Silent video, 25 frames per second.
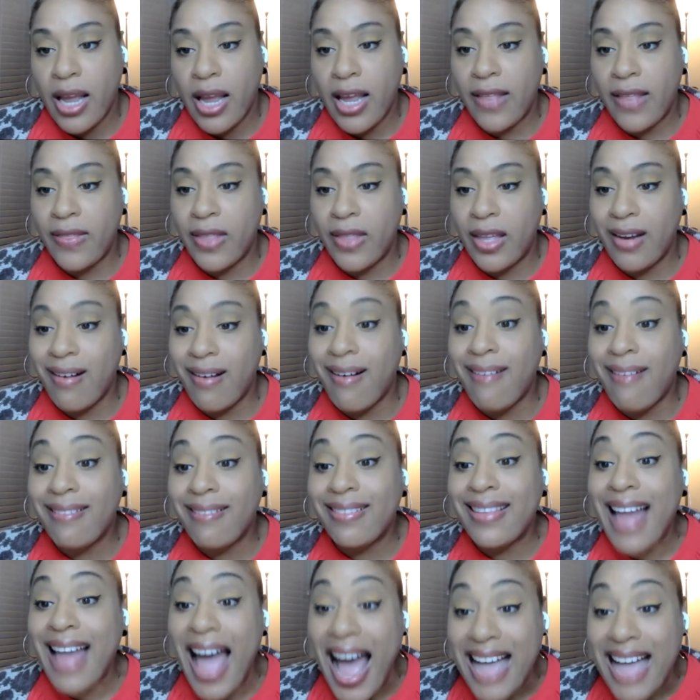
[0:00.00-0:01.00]
And then our
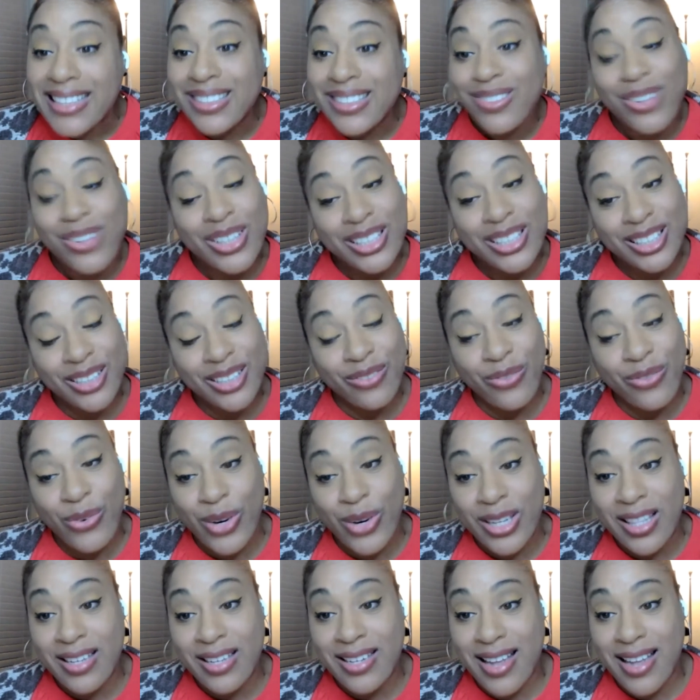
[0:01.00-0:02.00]
last question
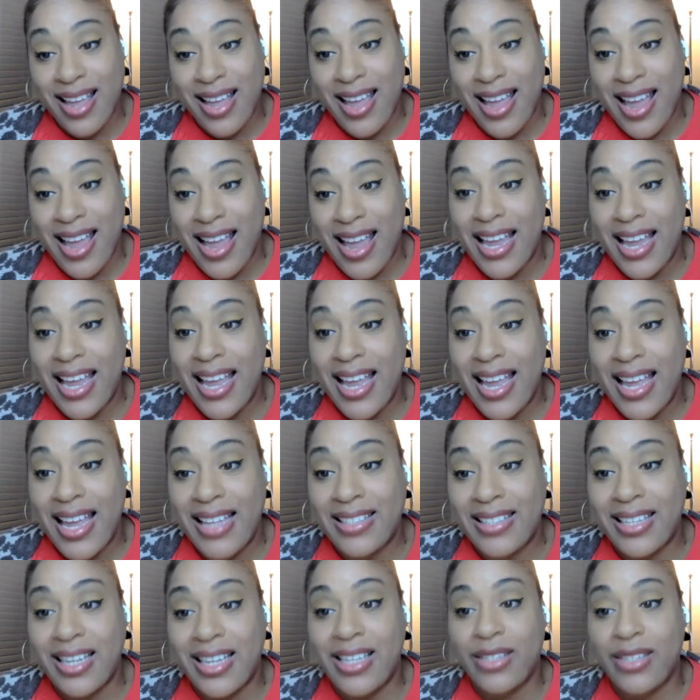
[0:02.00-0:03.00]
for the day
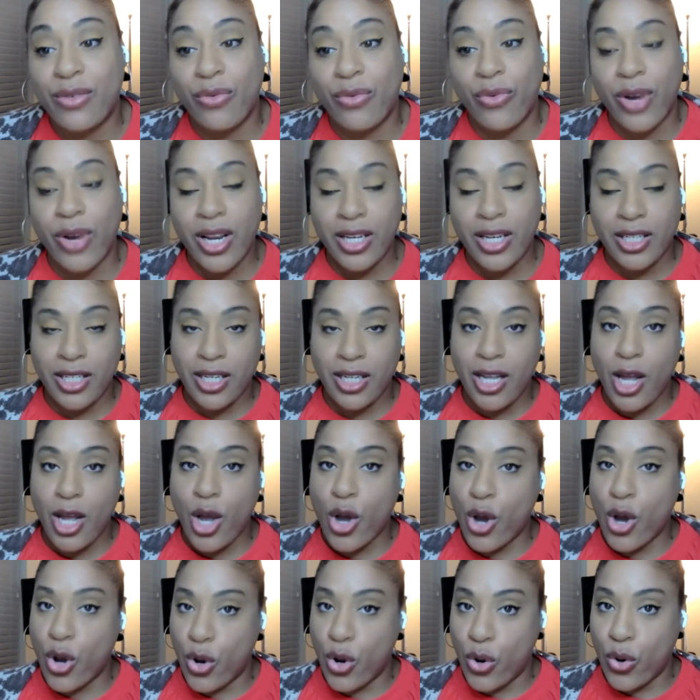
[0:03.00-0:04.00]
is rent to
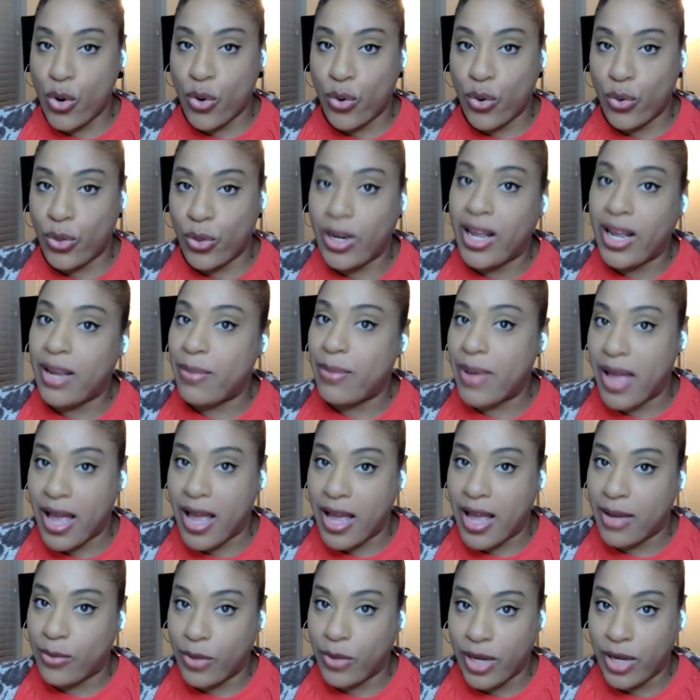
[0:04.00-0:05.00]
own a
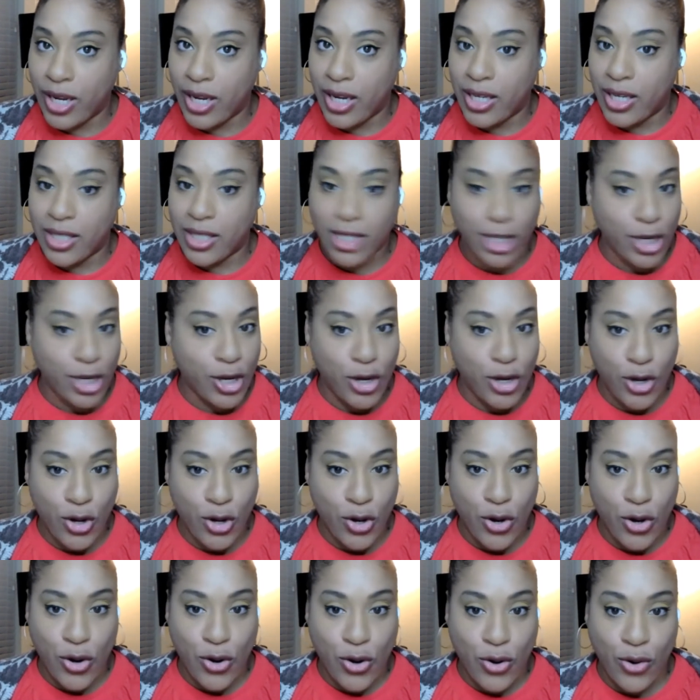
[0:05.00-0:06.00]
bad way to
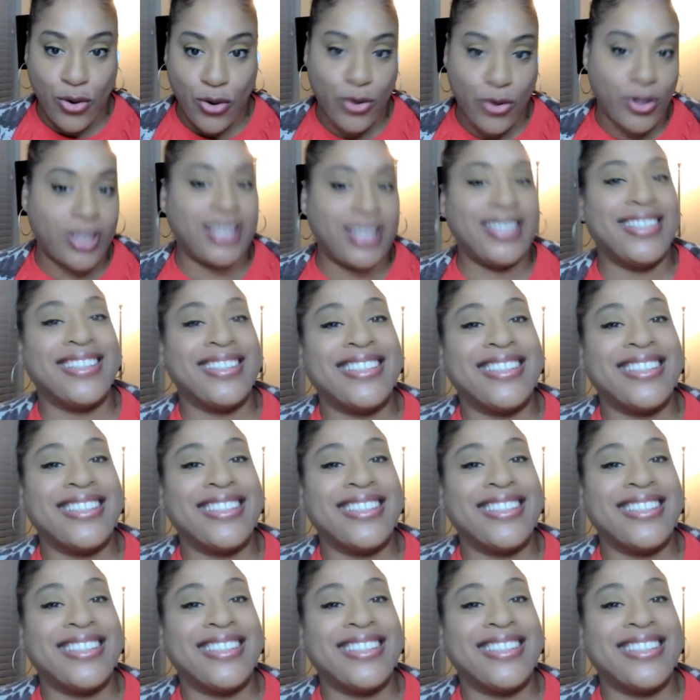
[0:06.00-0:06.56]
go?